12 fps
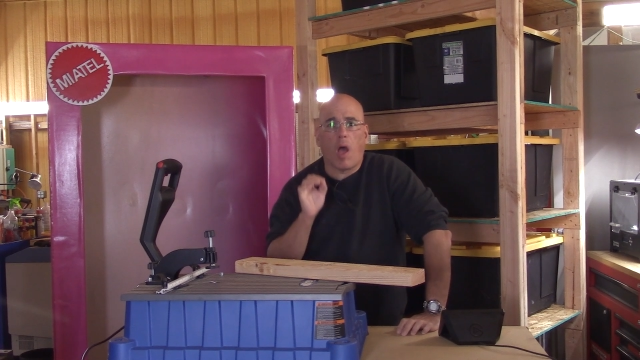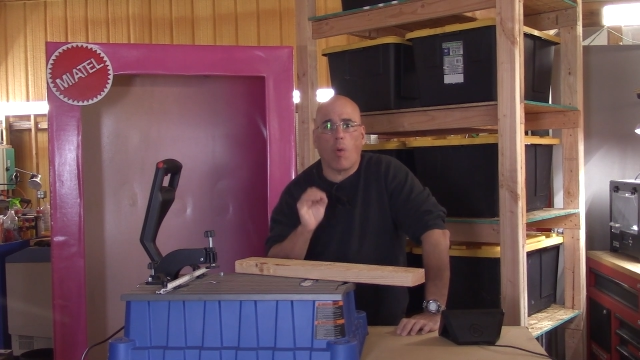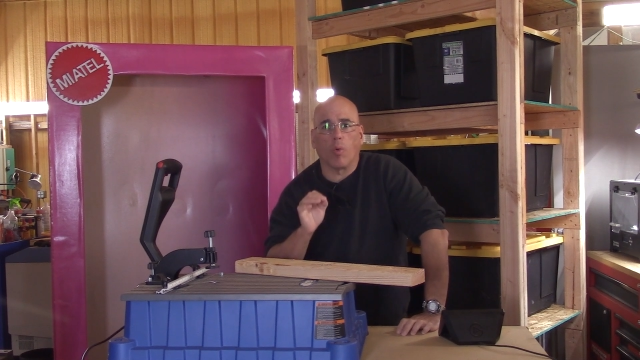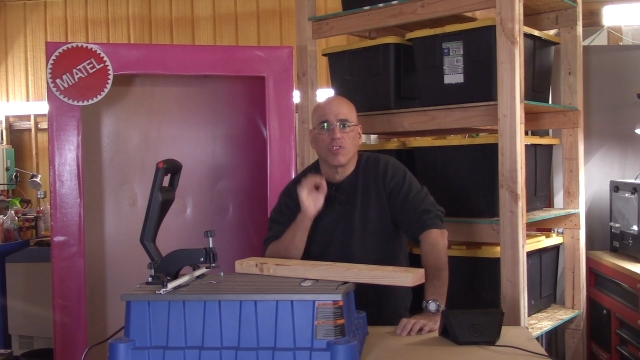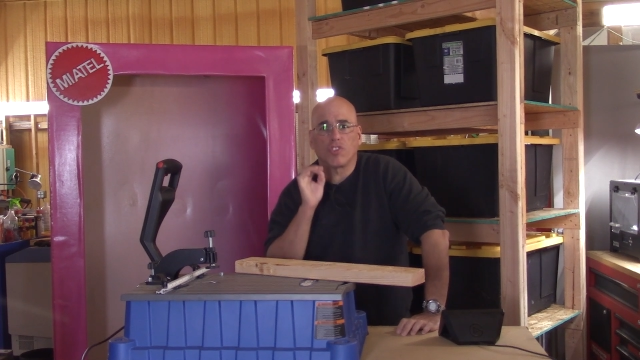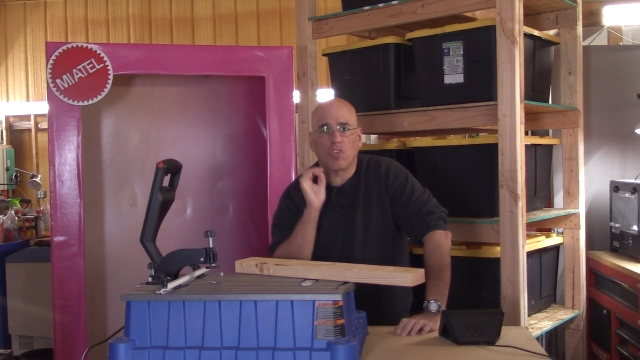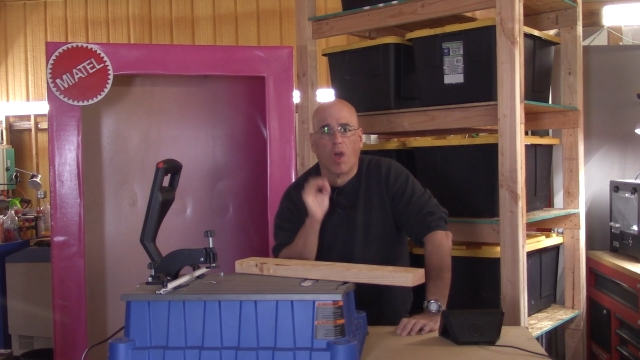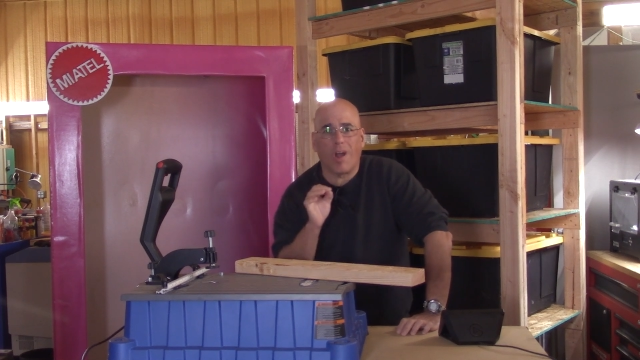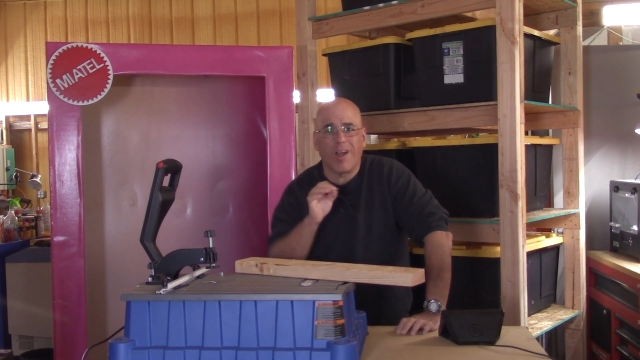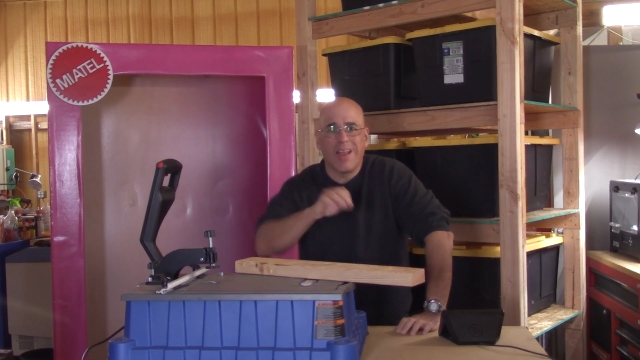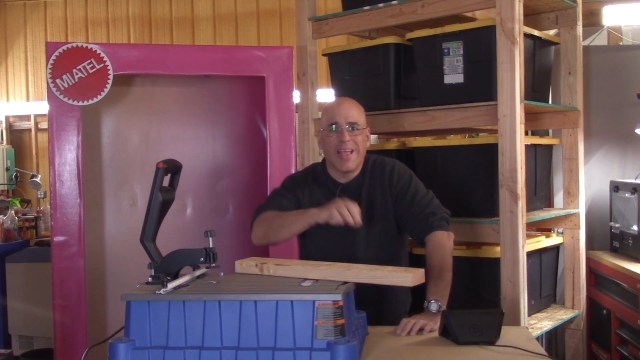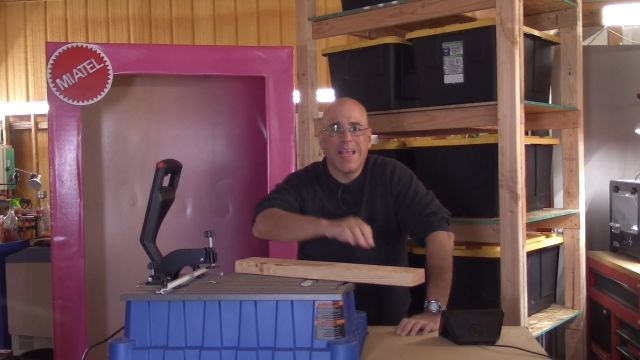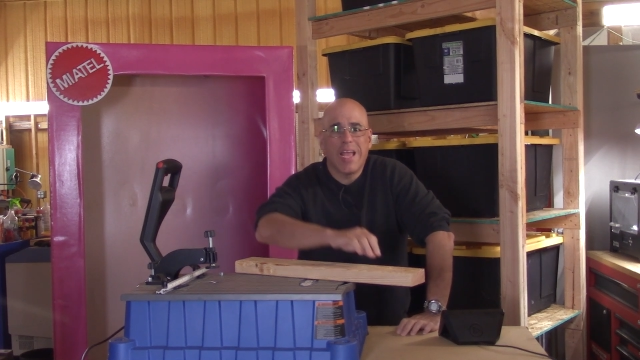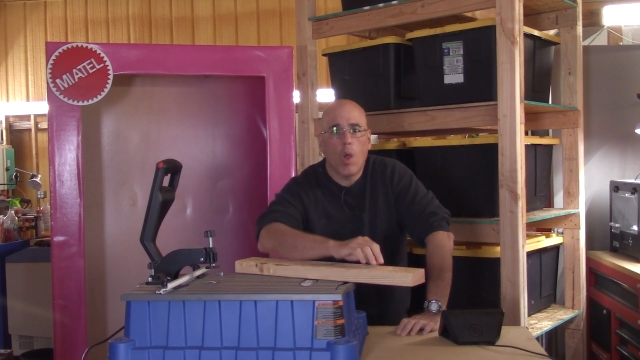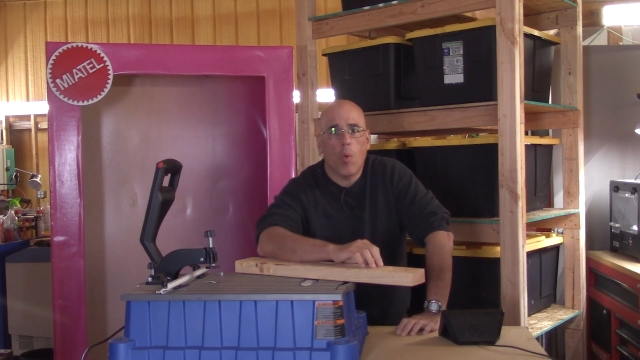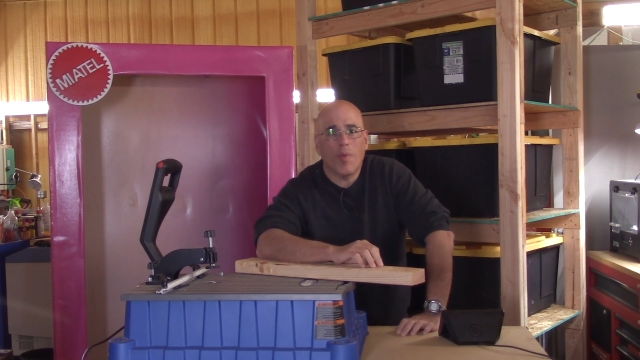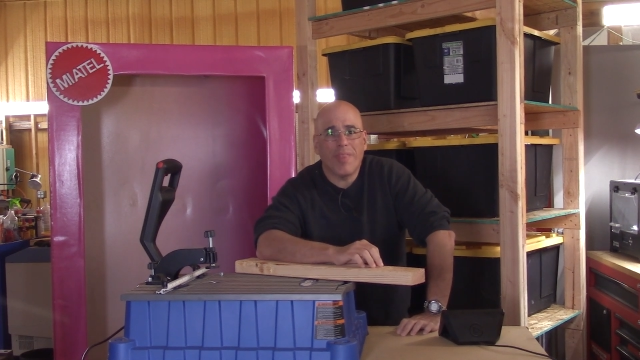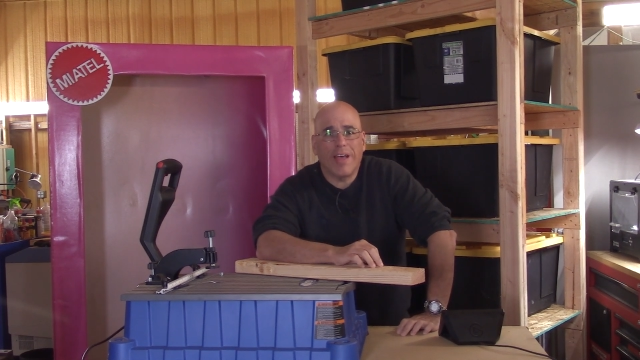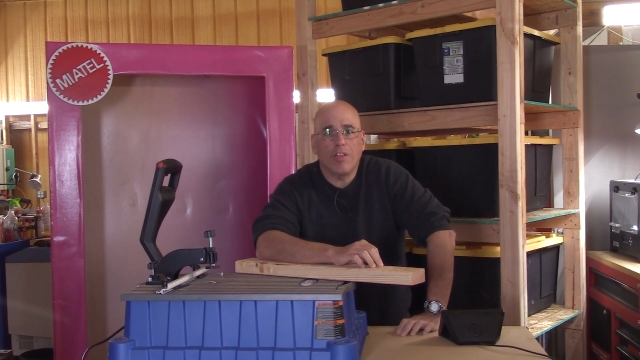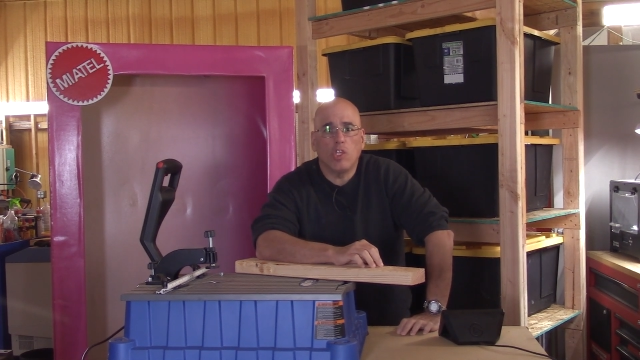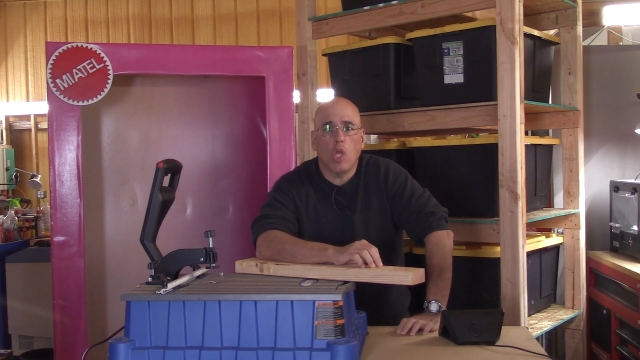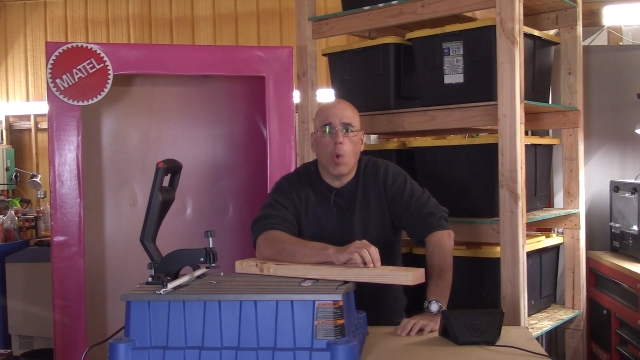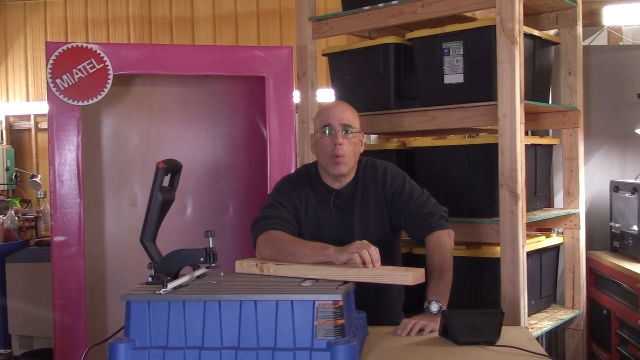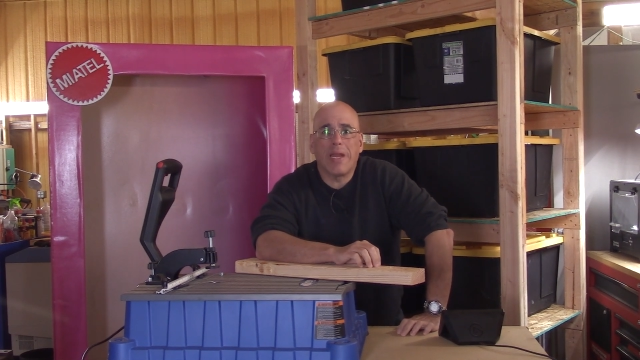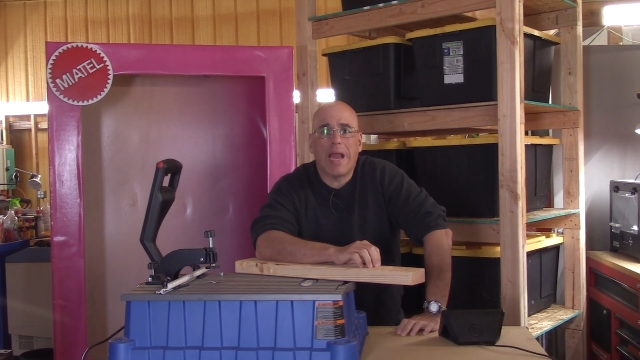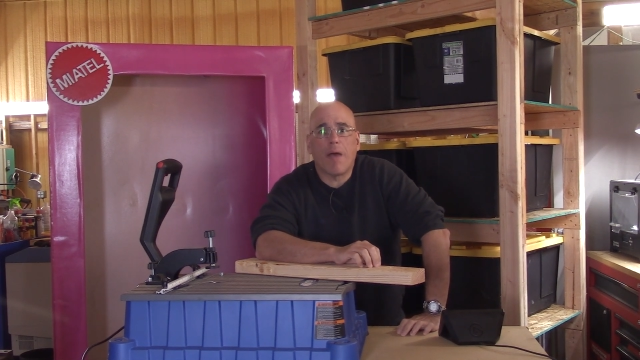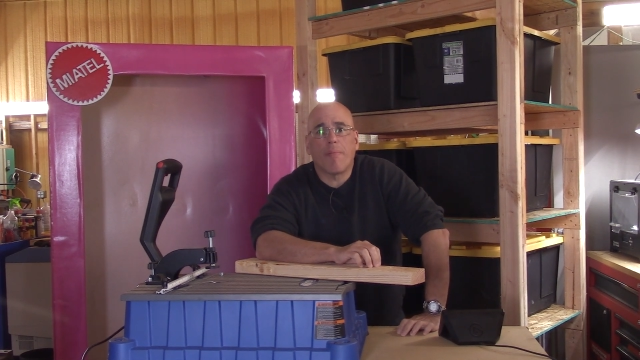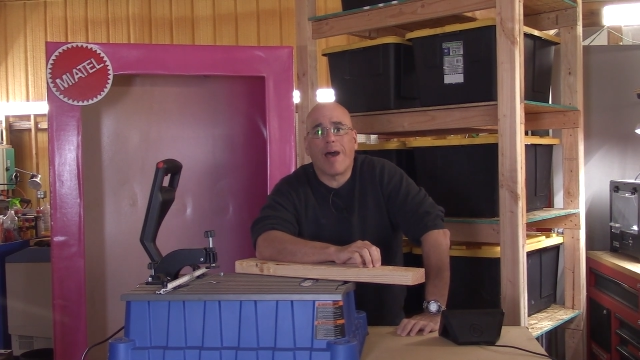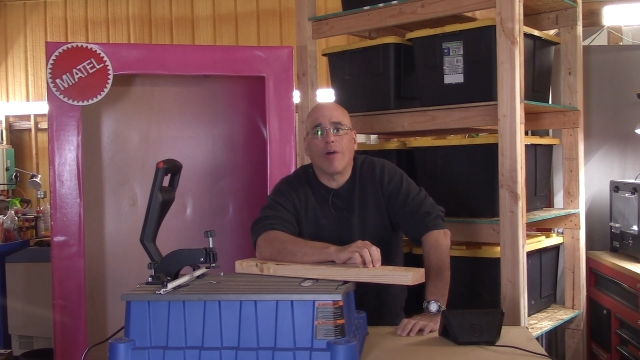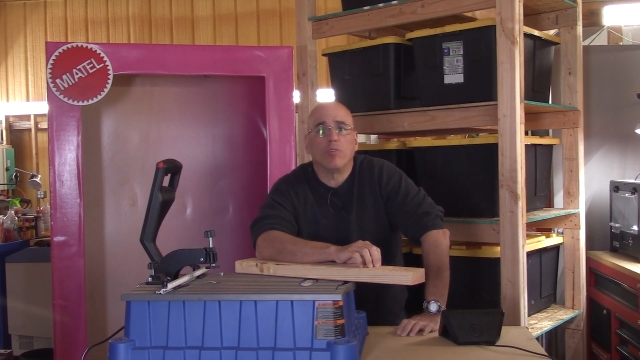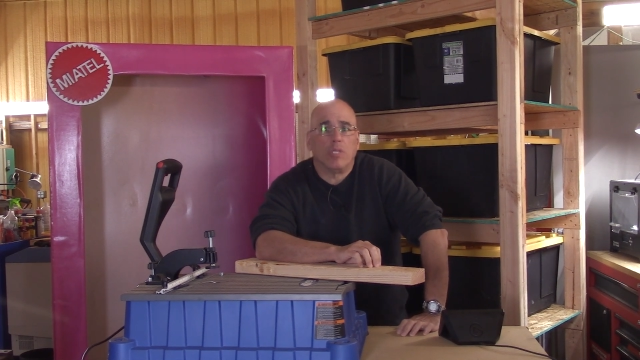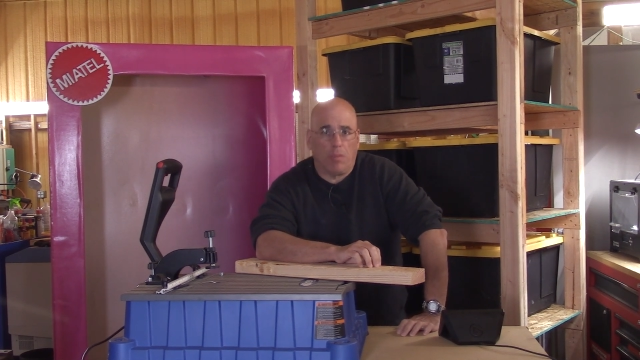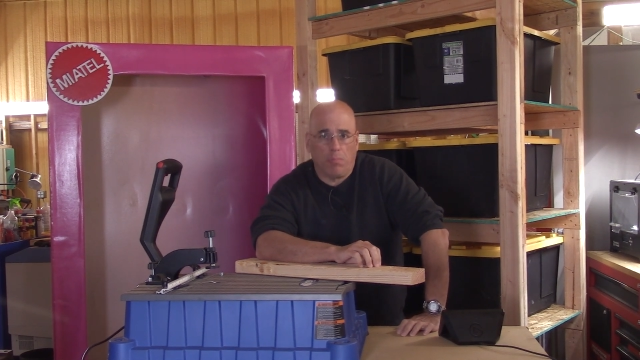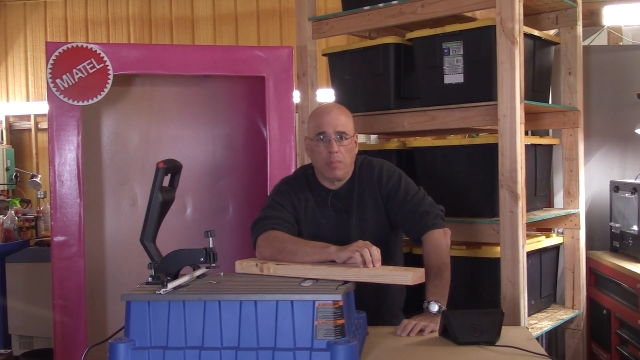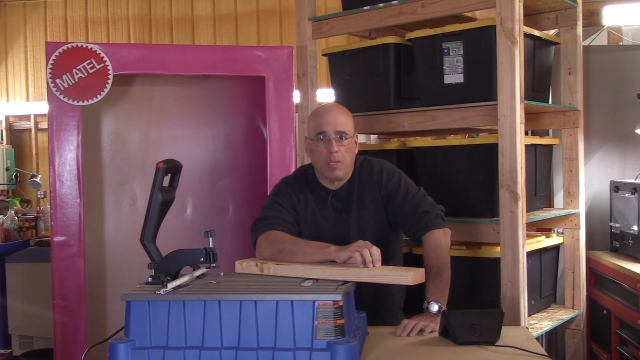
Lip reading: our store without knowing about them.